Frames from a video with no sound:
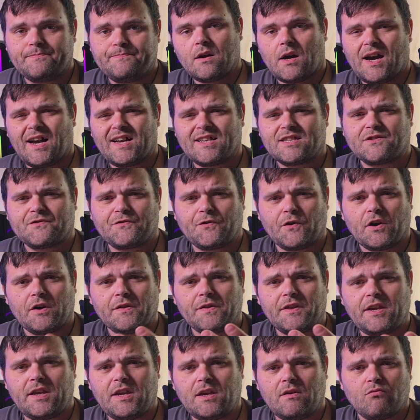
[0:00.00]
As for
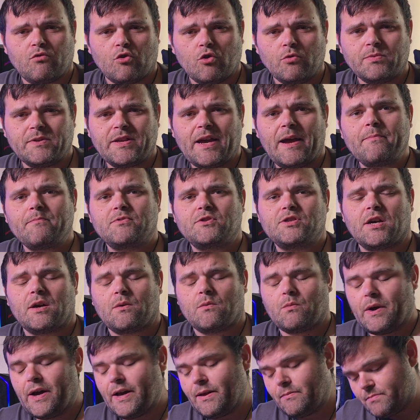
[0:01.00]
the room temperature,
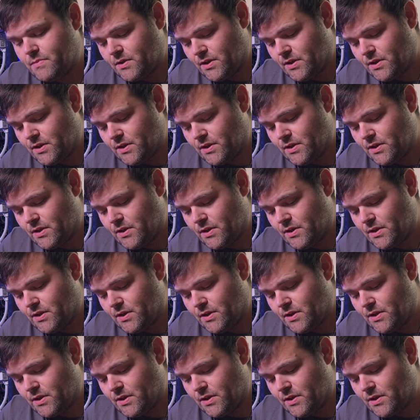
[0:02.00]
well,